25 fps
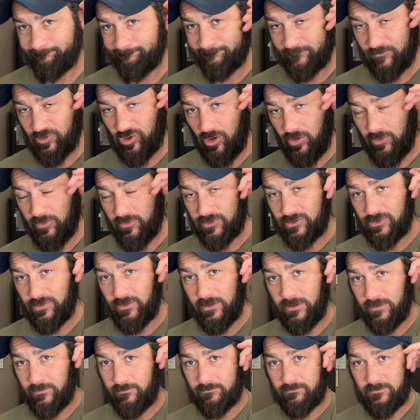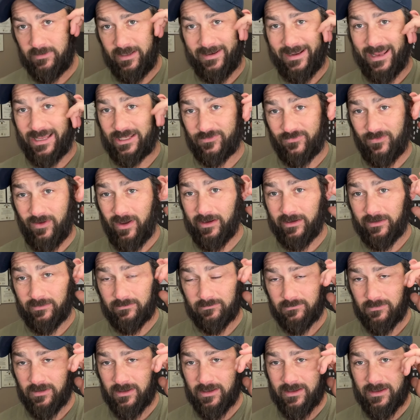That's all there is to it. And that's fine.
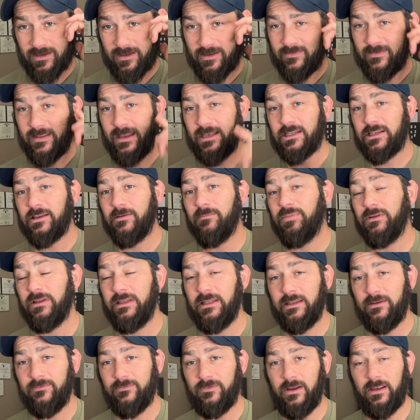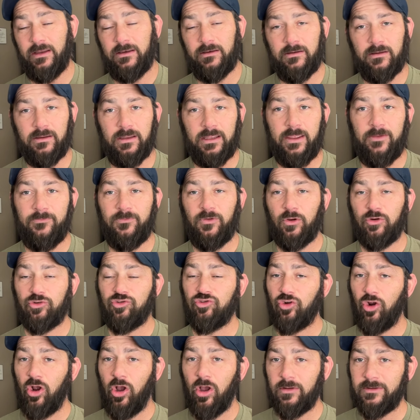That is completely fine. If your
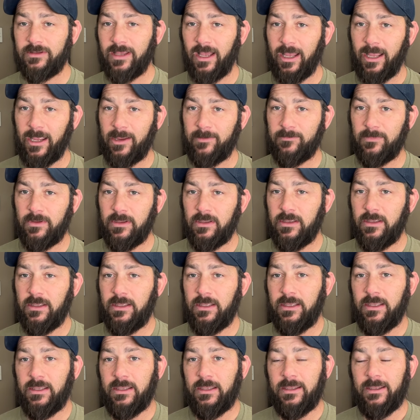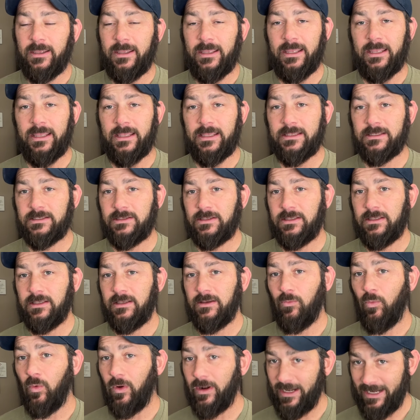draw time is
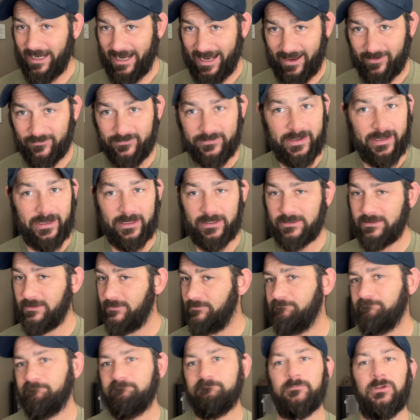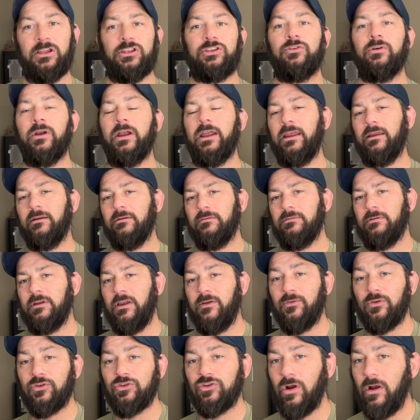1.5 seconds, that's great.
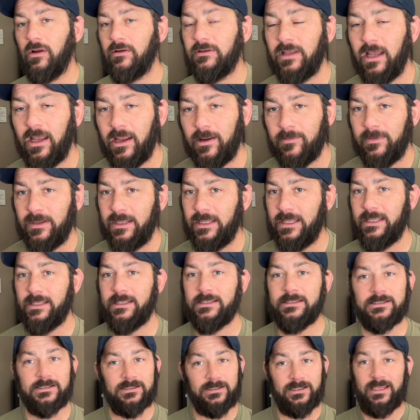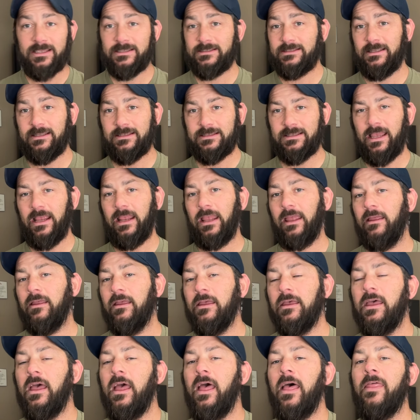If your draw time is less than a second,
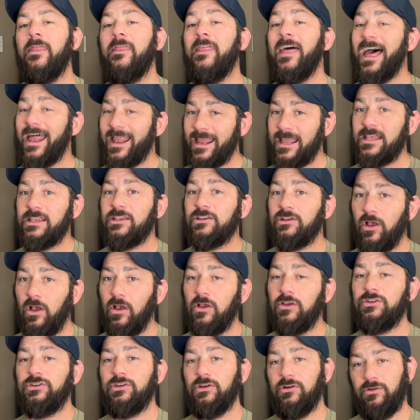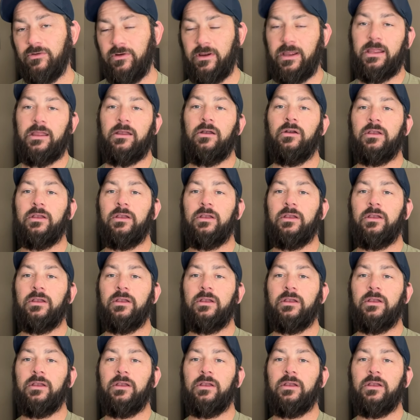that is also great.